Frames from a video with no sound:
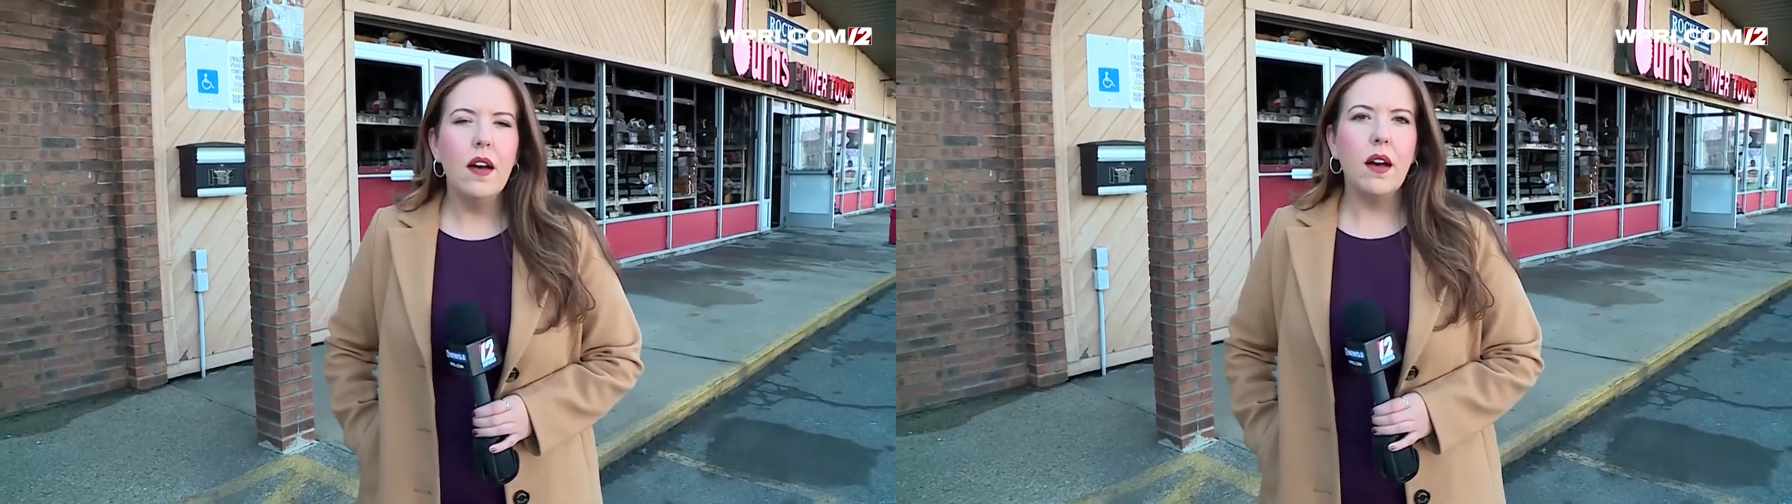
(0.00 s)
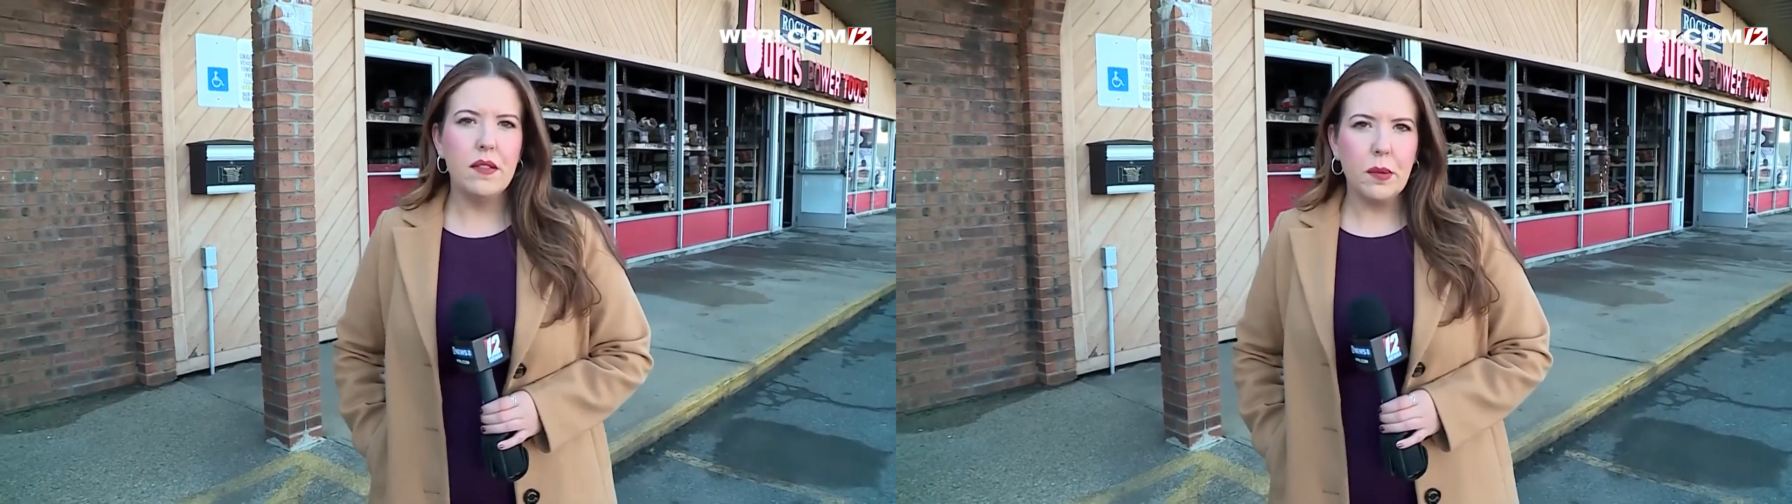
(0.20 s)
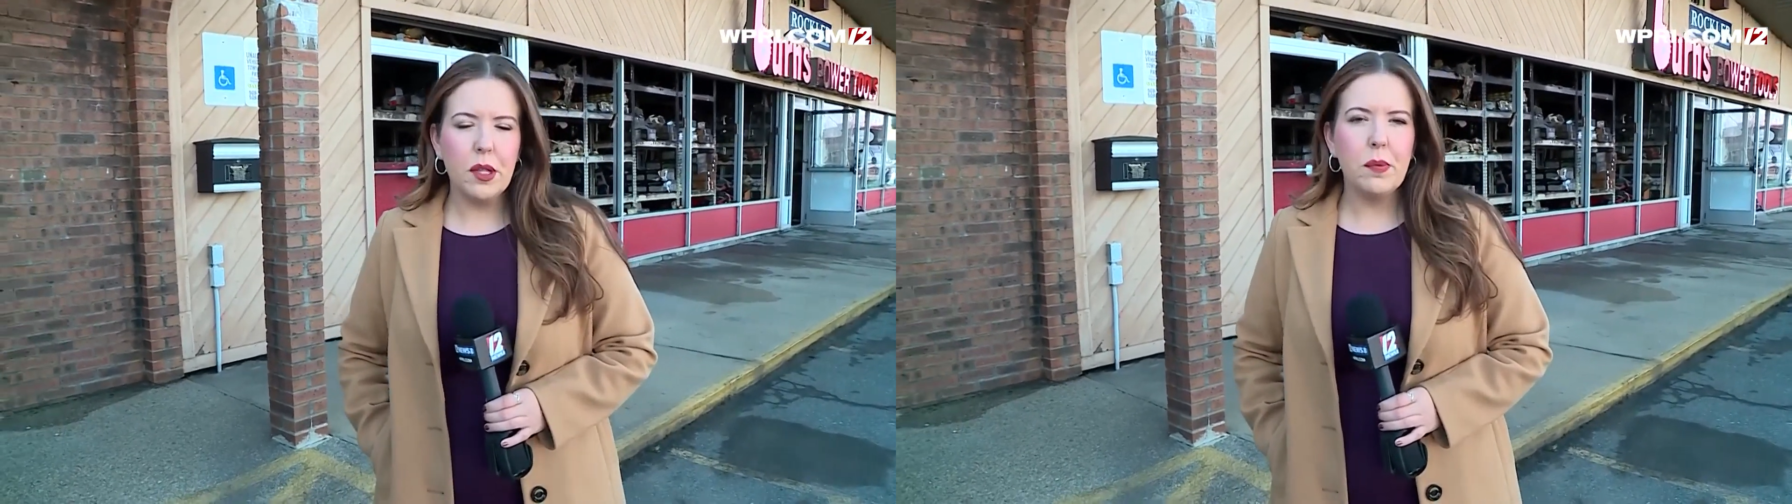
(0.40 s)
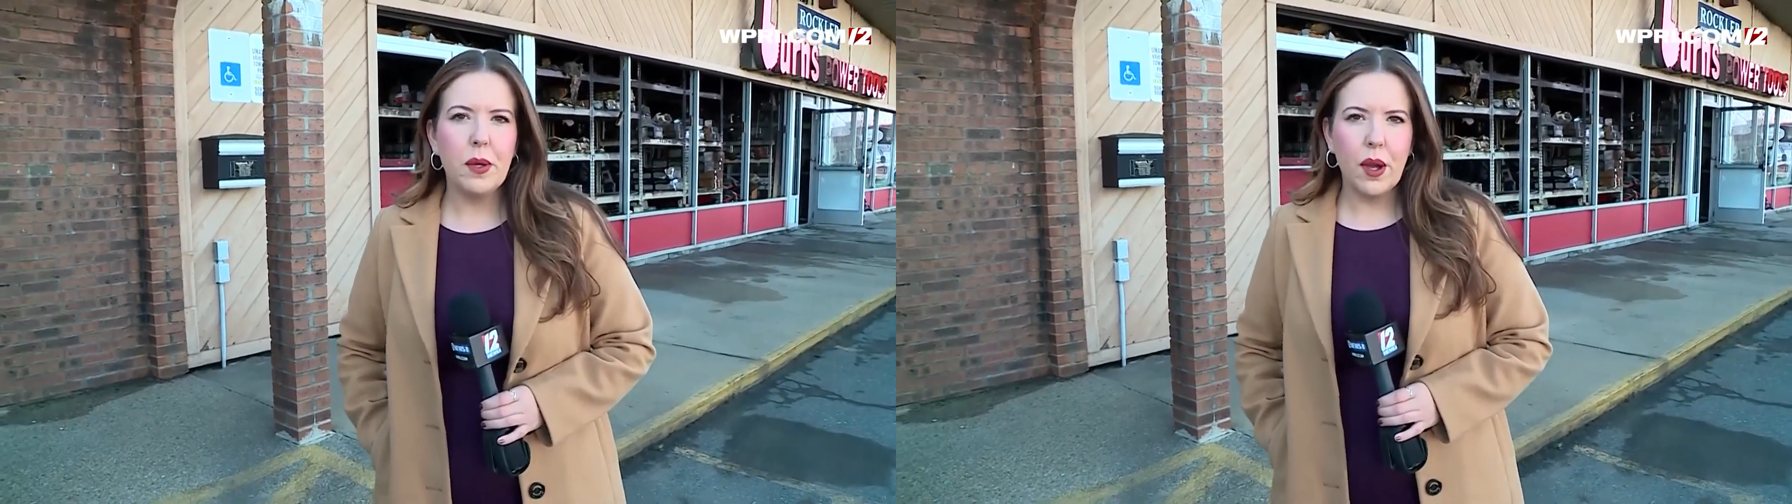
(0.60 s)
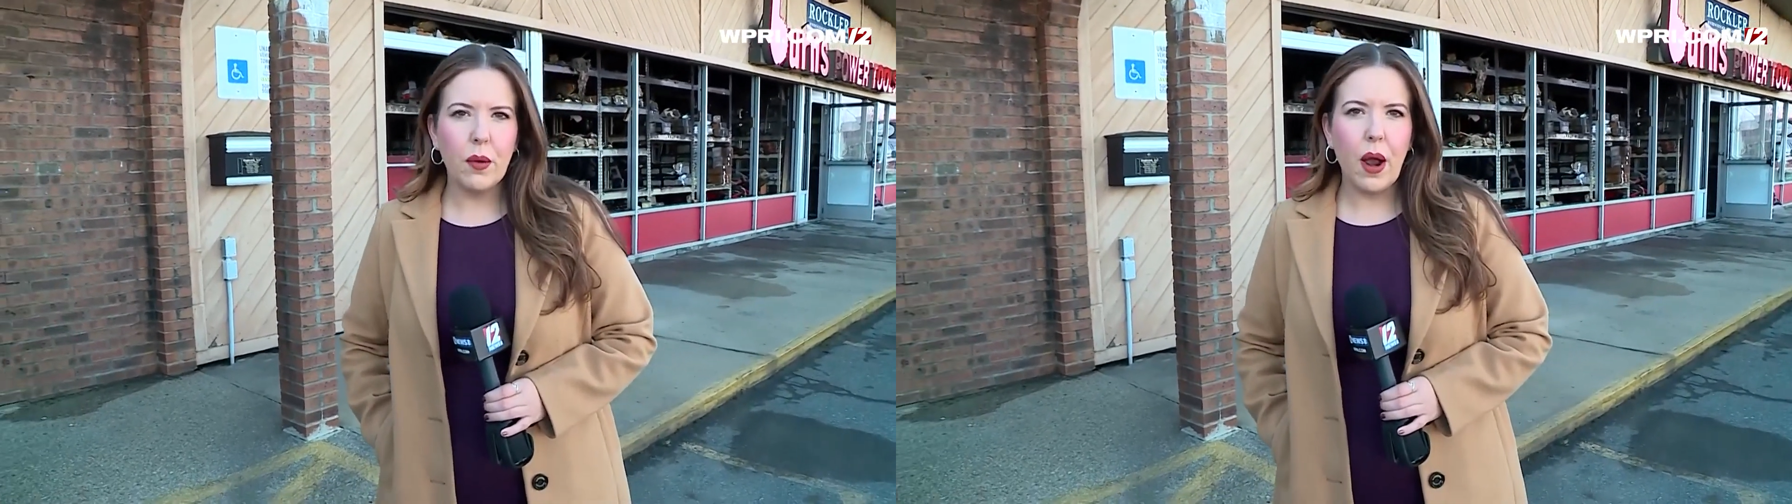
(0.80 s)
on
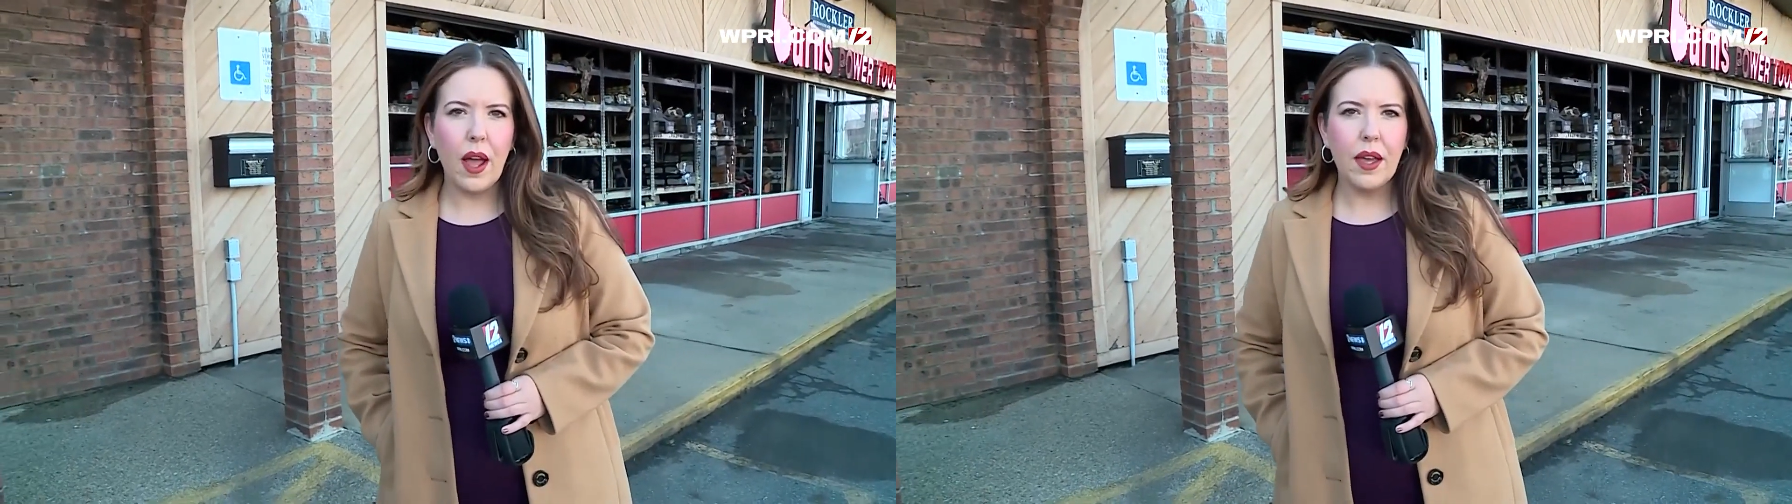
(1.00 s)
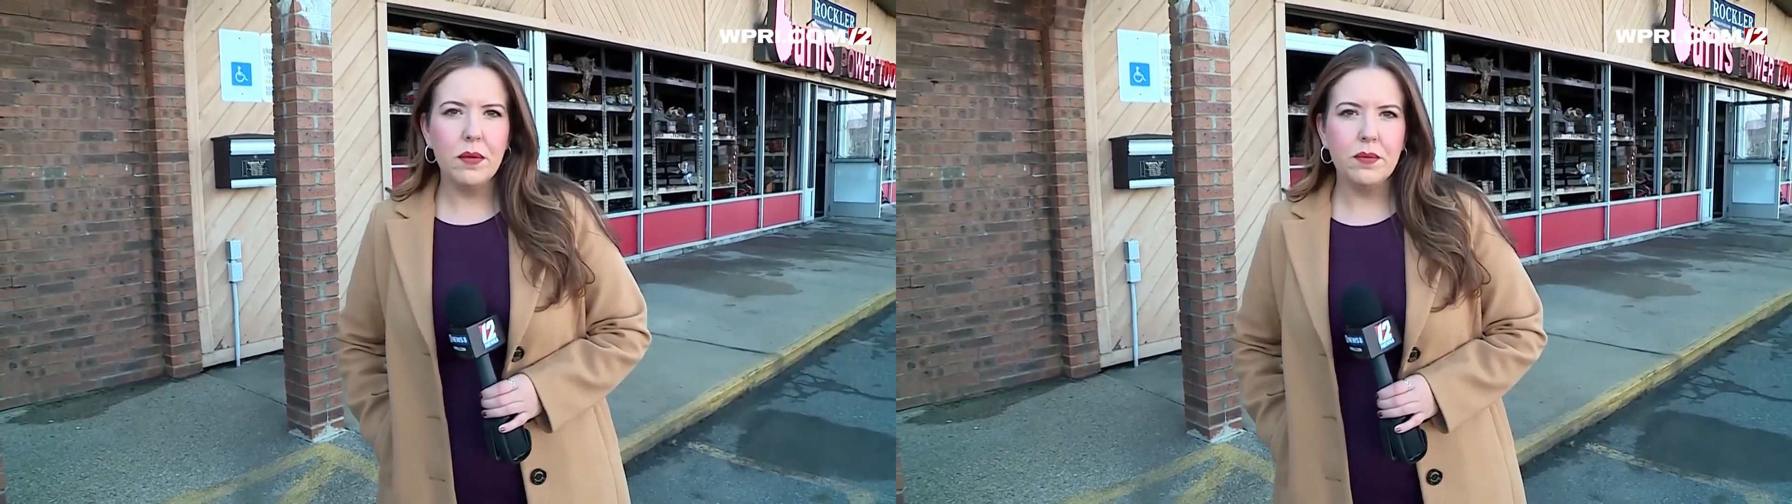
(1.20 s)
WPRI.